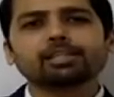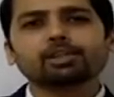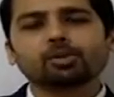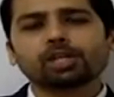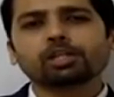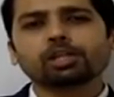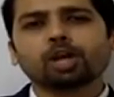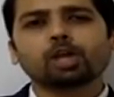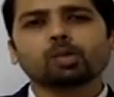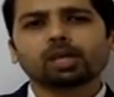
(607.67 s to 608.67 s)
situation
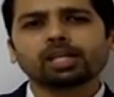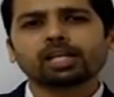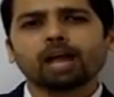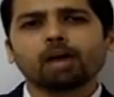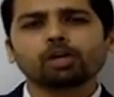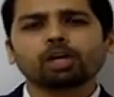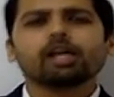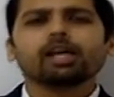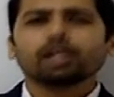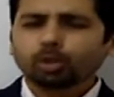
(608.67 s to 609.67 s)
not working out
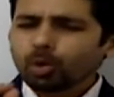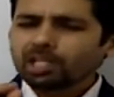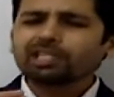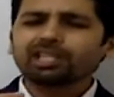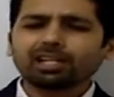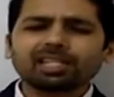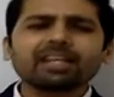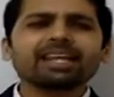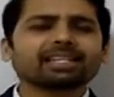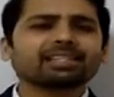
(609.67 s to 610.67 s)
to a
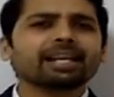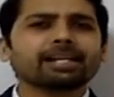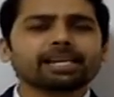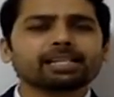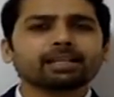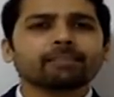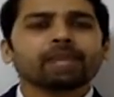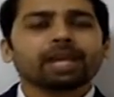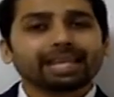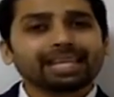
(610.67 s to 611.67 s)
certain extent is
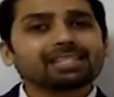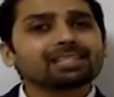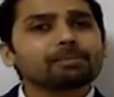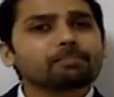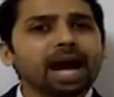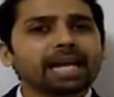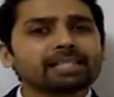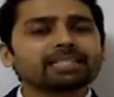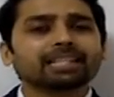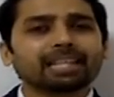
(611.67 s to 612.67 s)
the
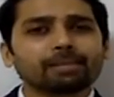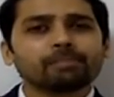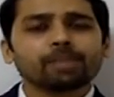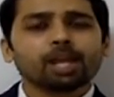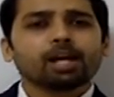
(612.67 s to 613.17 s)
buying scheme